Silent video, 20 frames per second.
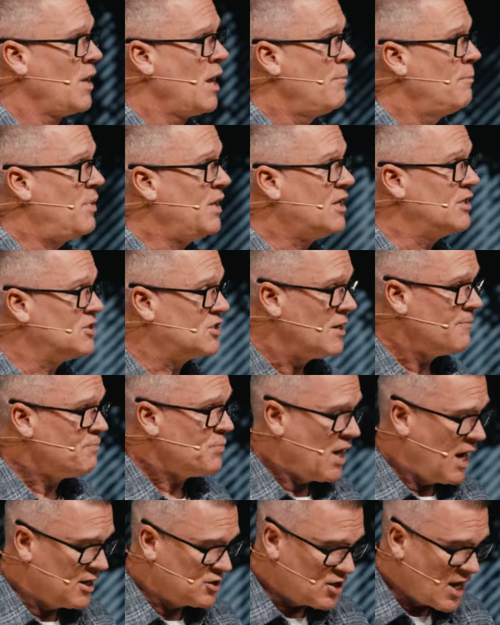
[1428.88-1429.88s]
Because
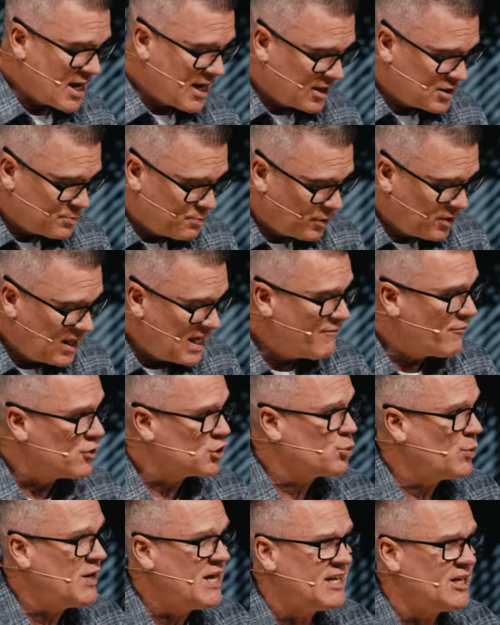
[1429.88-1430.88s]
it's like as believers,
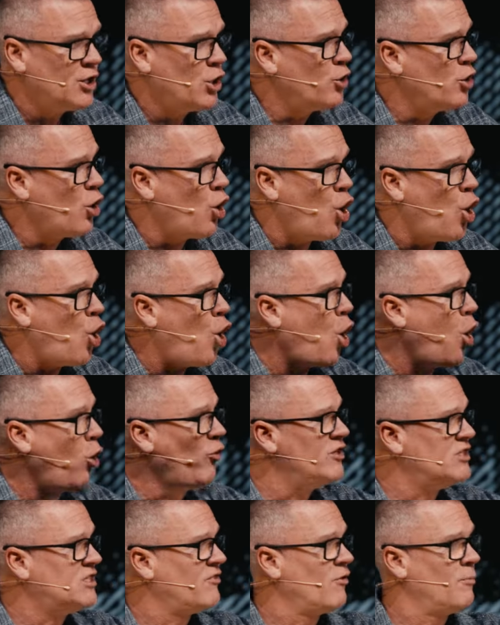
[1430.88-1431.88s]
we get to go to all
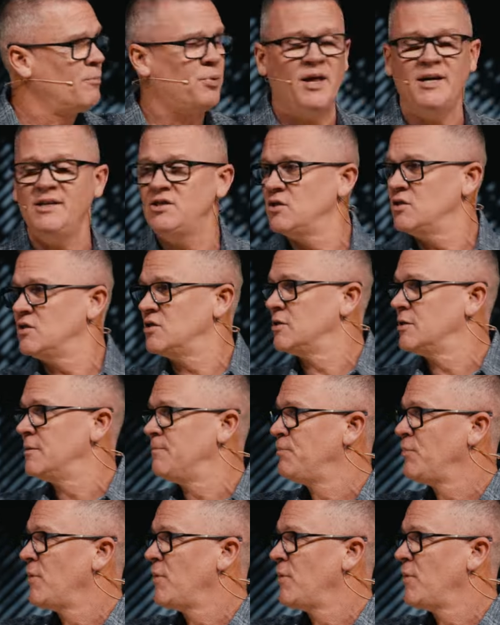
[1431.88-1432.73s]
these different places